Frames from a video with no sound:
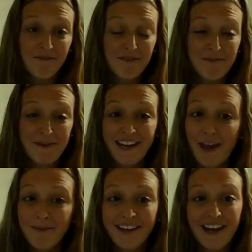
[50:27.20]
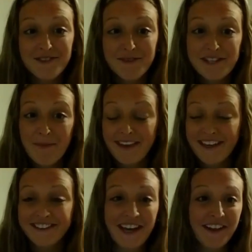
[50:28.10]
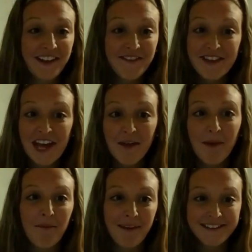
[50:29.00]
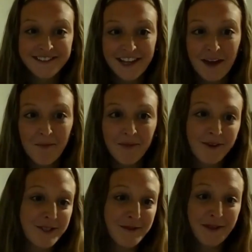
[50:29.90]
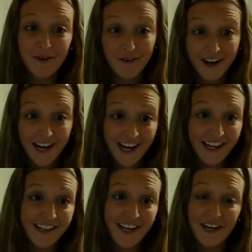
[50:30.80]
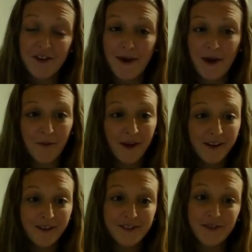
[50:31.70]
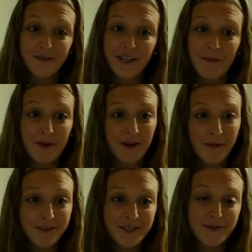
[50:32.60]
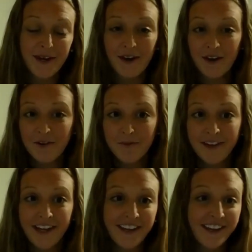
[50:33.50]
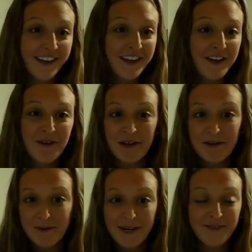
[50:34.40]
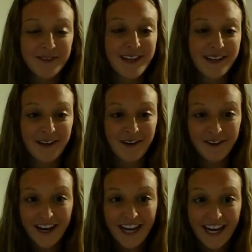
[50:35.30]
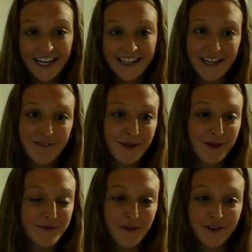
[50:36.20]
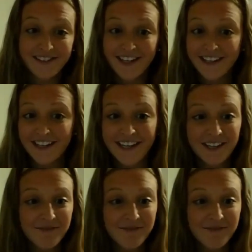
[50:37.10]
for me, I mean, I just want to tell my kids like I love them, I miss them, they're doing great. Like no matter what you're doing and what you're able to do at home, like they're going to be ready for second grade. And like Coach Ford said, like,